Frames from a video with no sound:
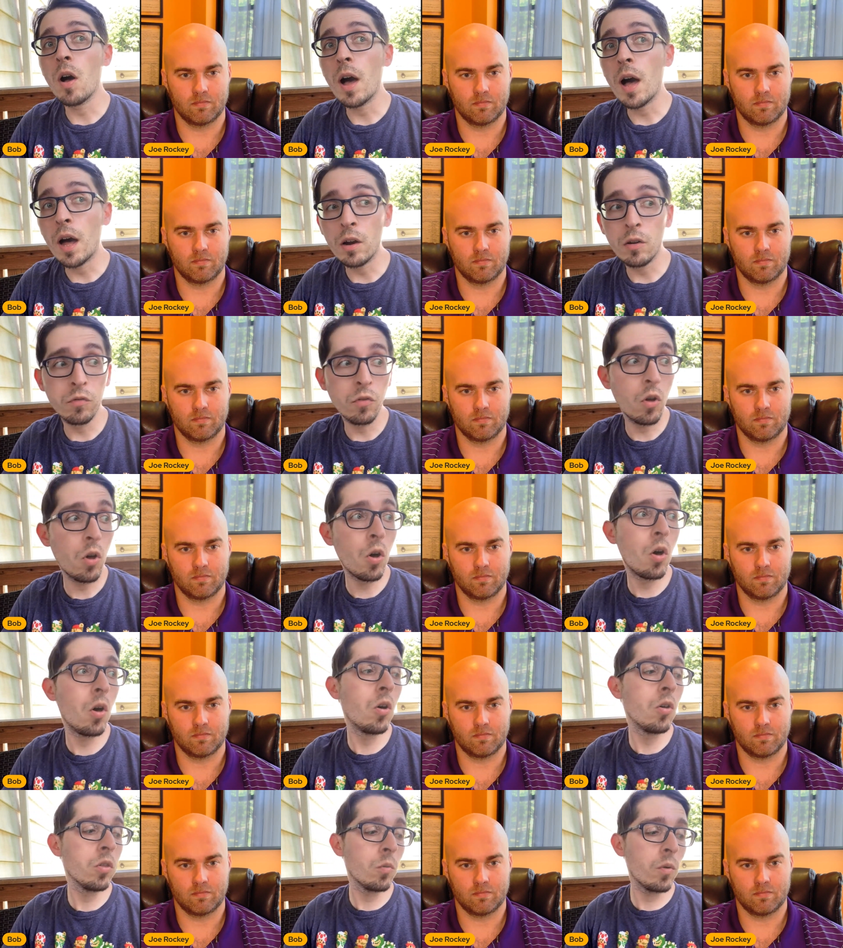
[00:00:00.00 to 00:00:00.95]
Speaker 1: out of
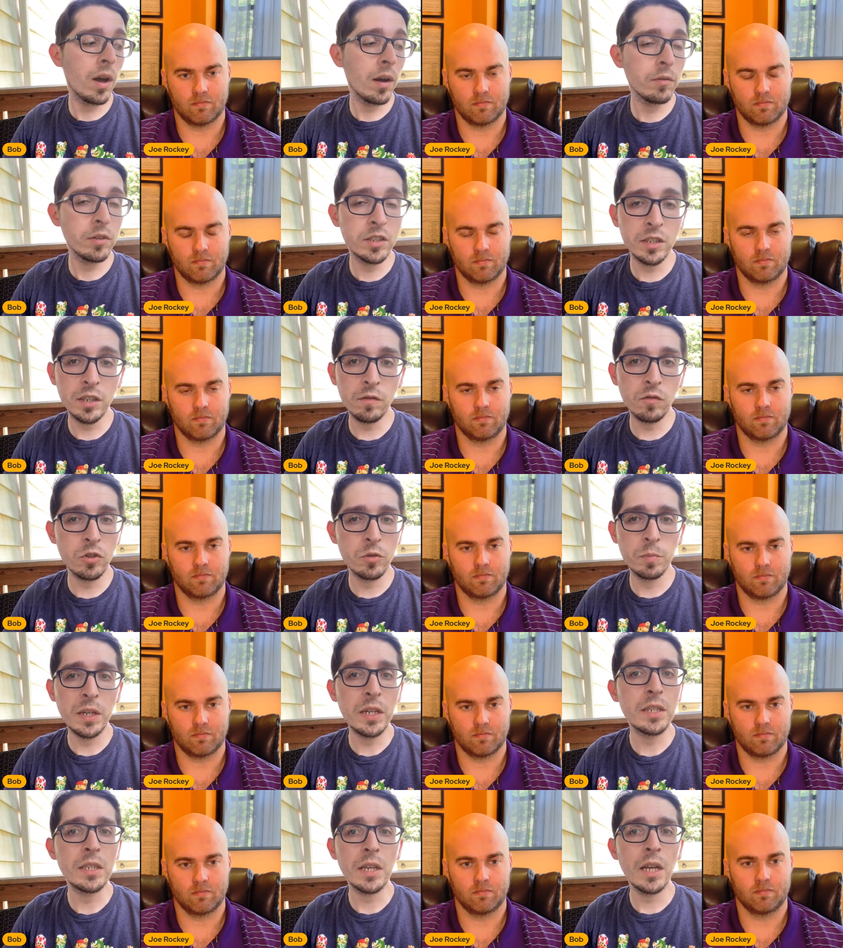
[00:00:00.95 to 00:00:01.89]
all the wide receivers
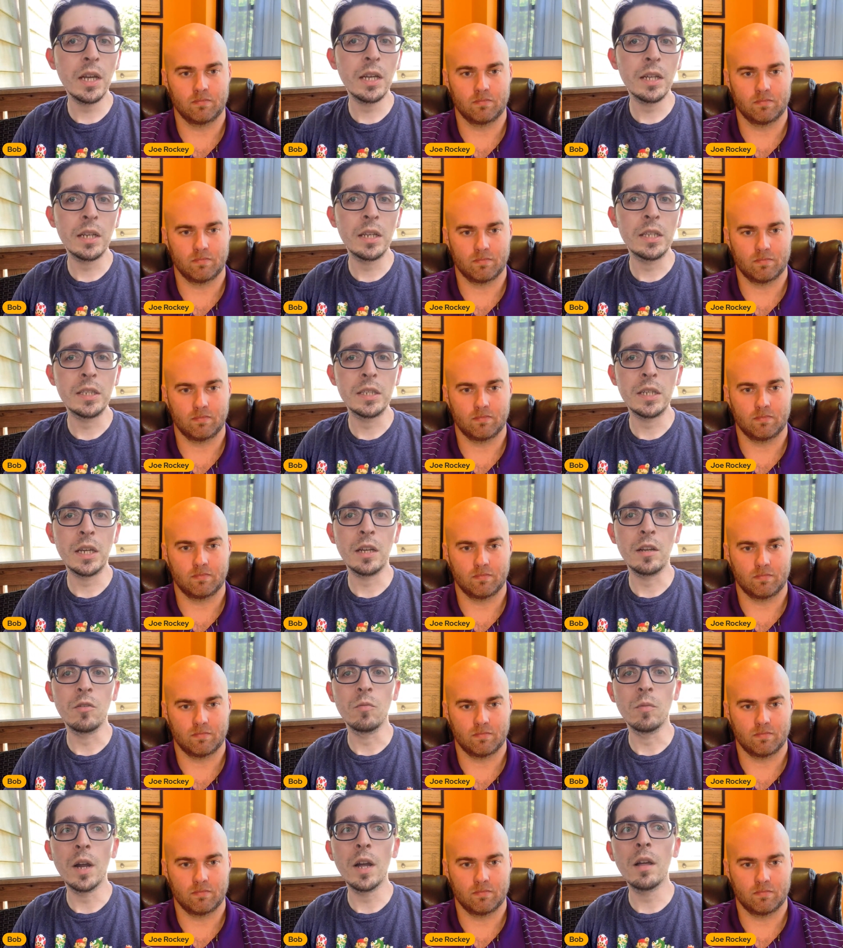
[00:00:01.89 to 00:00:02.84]
being taken in the
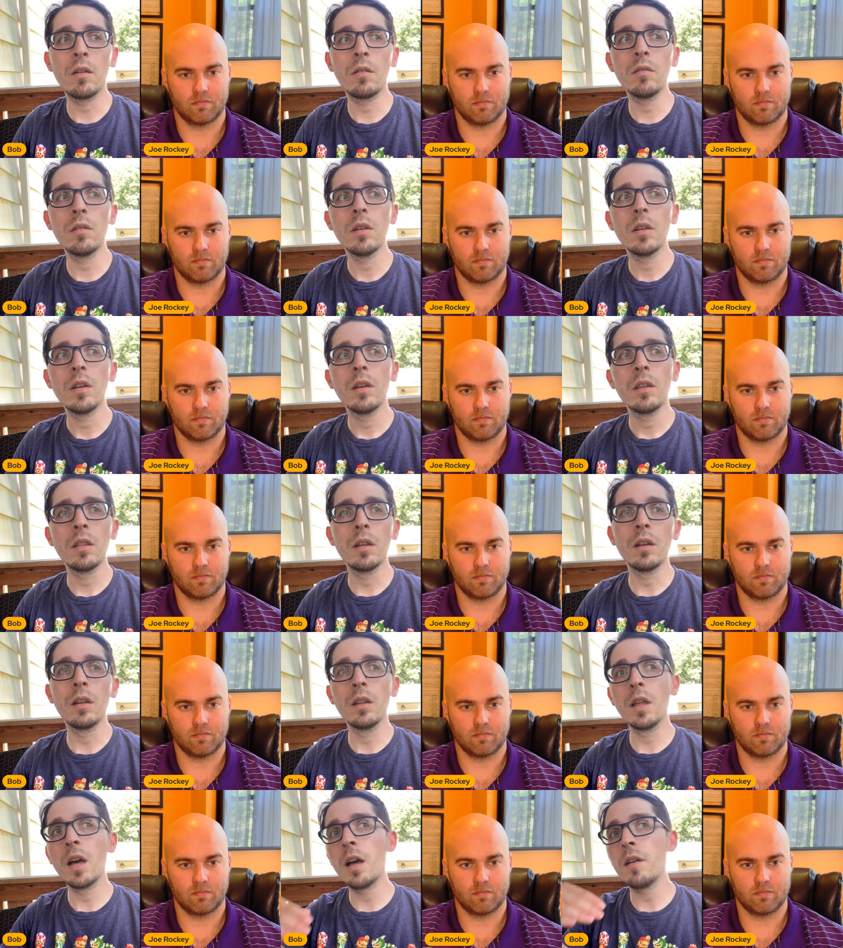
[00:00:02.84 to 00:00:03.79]
second round, that
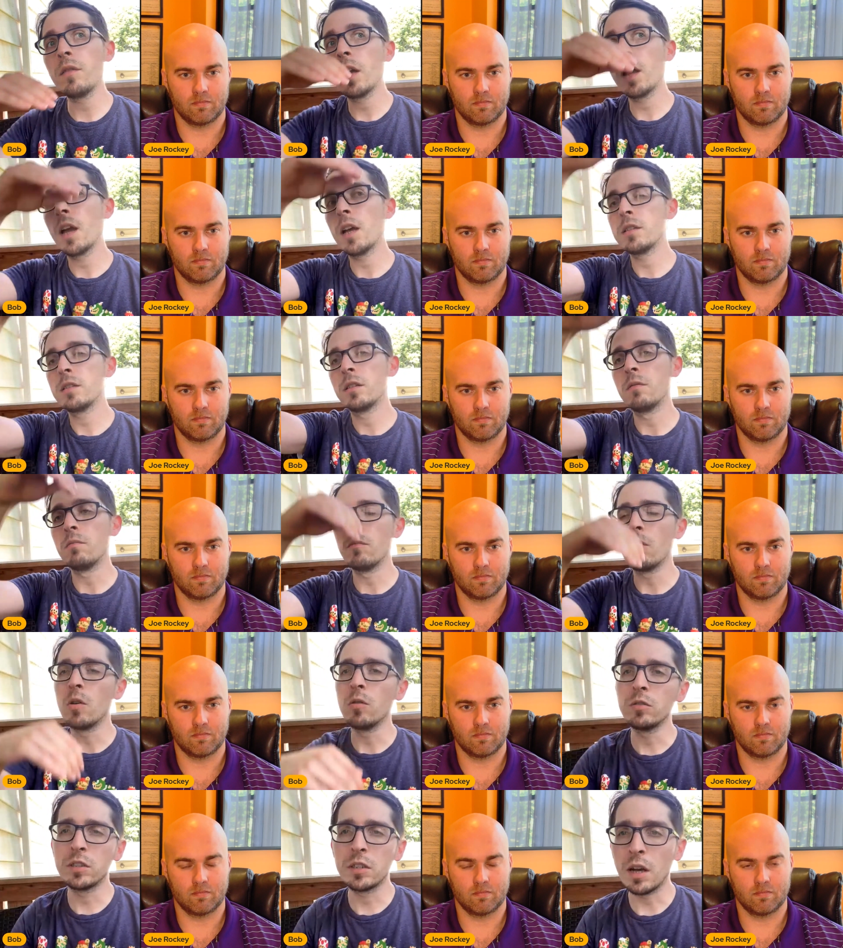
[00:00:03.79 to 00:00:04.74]
Olave has the
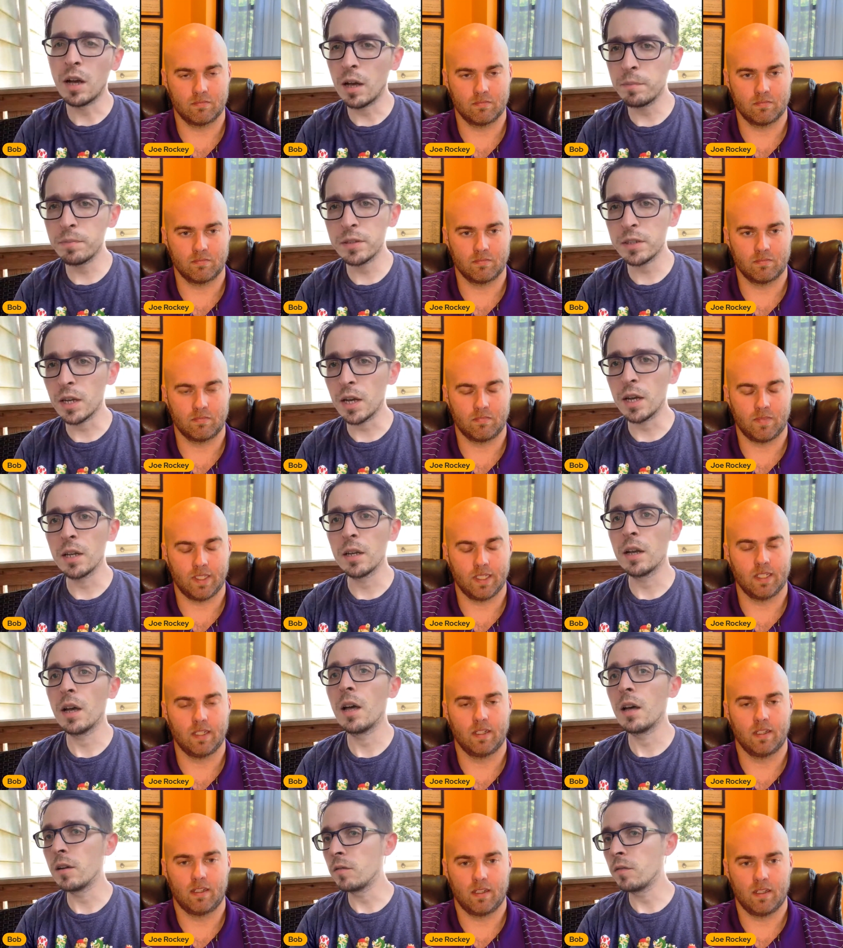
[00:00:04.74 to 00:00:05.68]
most upside
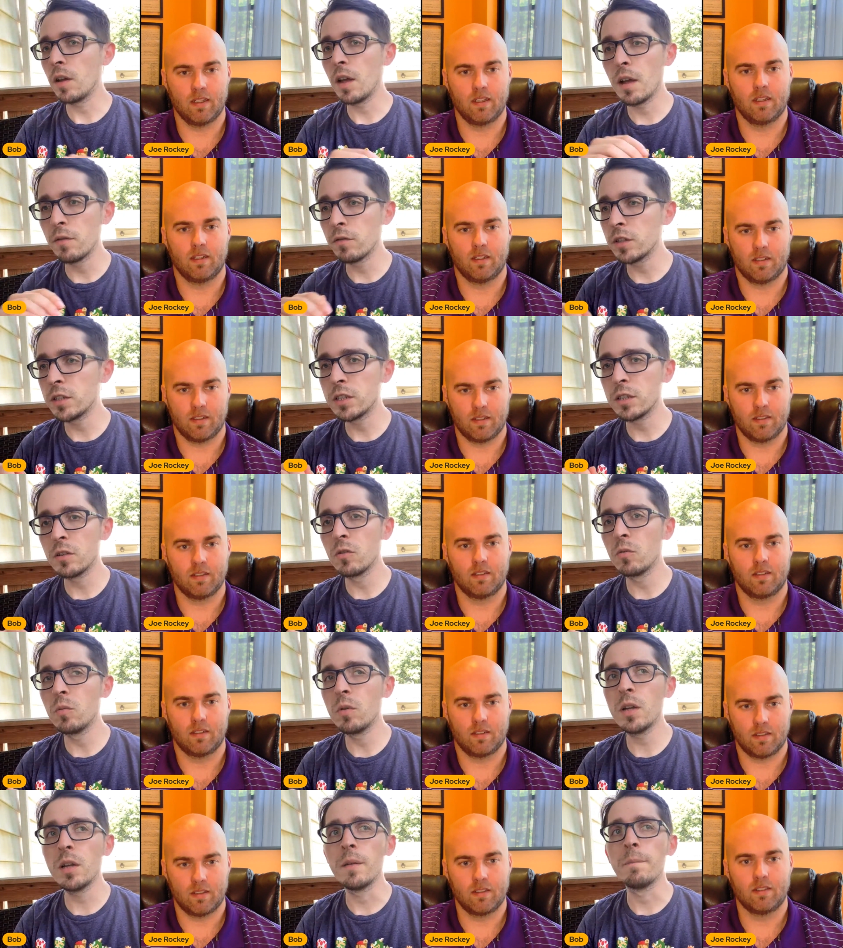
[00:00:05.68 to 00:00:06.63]
out of every single
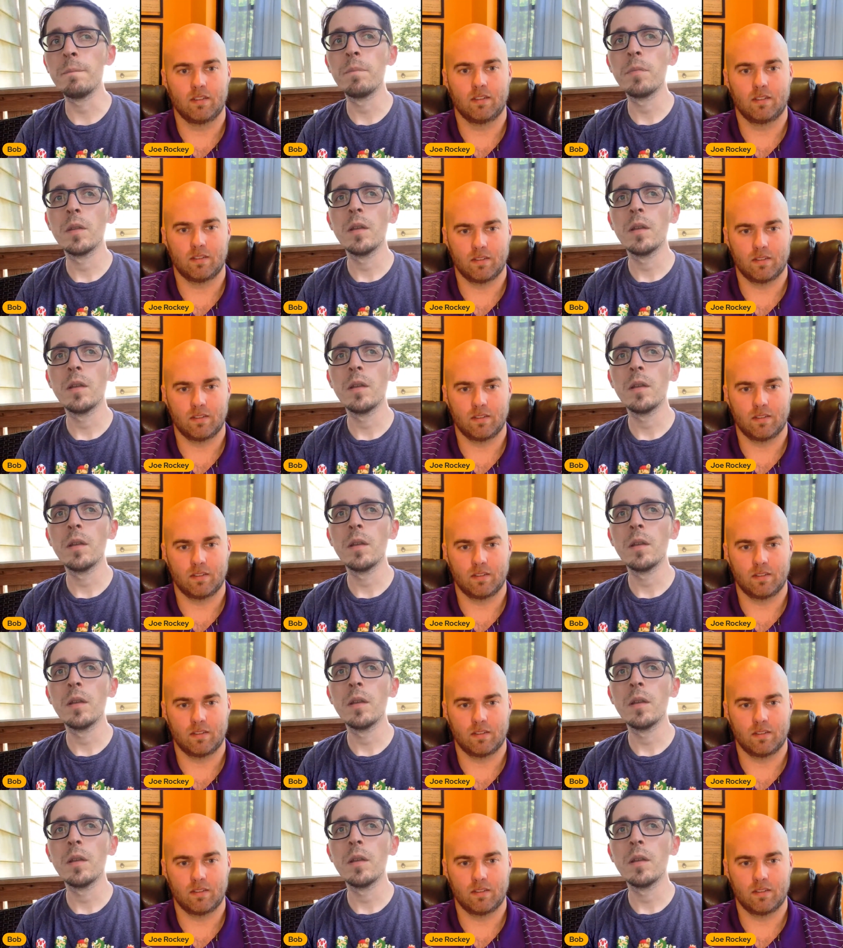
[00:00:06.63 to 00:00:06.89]
one.